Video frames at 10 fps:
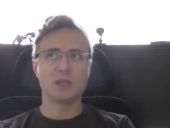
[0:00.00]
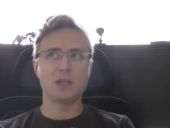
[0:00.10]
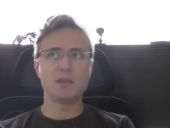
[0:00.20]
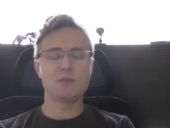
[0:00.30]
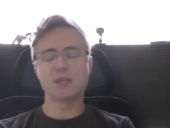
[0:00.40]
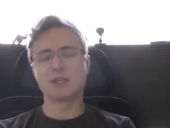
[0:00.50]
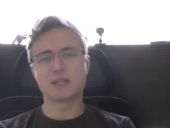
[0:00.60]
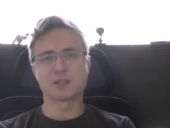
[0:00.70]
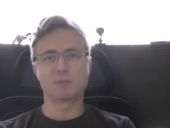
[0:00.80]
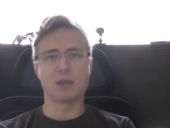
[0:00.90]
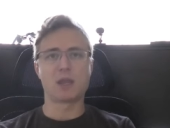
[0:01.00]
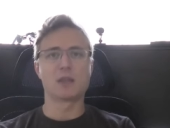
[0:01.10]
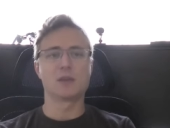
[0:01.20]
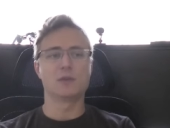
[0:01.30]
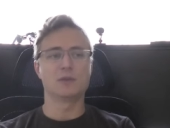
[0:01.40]
even in that
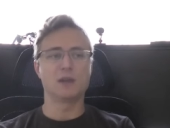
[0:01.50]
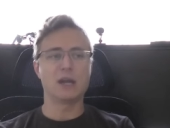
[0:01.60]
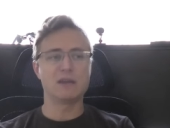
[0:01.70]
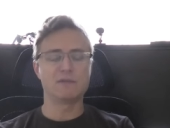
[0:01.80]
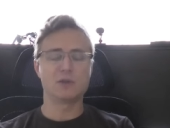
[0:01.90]
span, I have